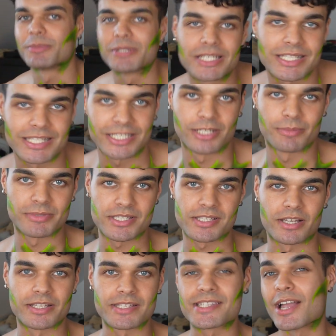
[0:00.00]
I'm going to clean up these
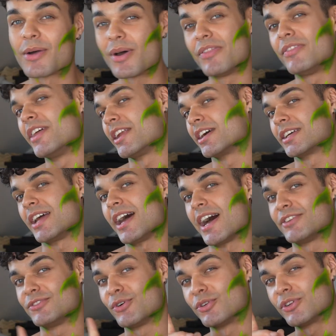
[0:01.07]
lines now, and then I'm going to
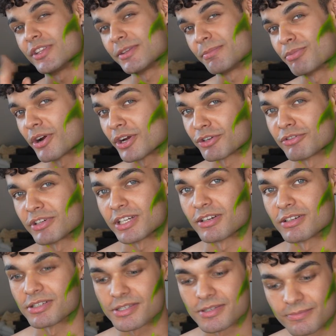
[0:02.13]
add on the bright green
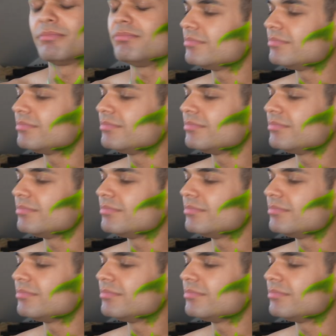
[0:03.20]
colours.